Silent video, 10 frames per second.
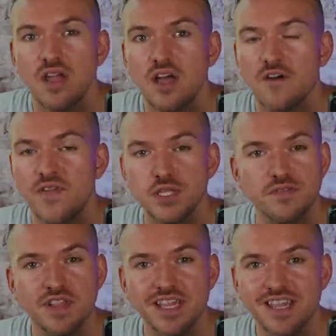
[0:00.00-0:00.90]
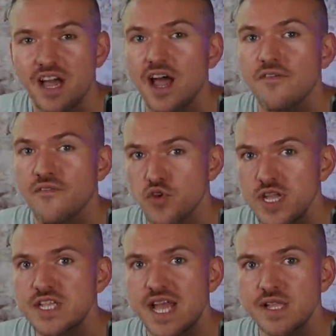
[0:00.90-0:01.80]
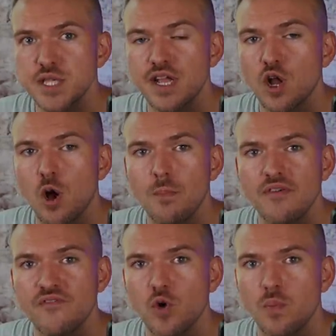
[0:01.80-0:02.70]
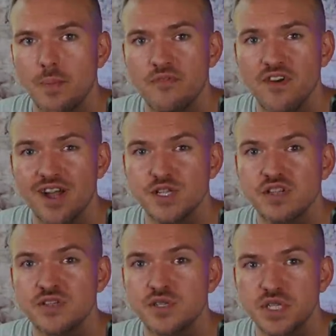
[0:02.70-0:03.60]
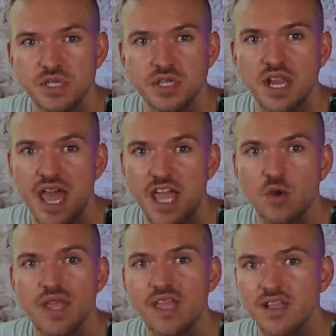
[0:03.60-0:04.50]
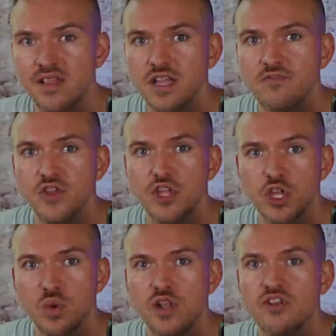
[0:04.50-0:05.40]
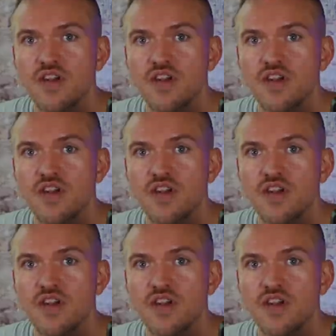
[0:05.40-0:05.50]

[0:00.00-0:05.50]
Offensively, a free 10-second combat form that provides consistent AoE healing for you and your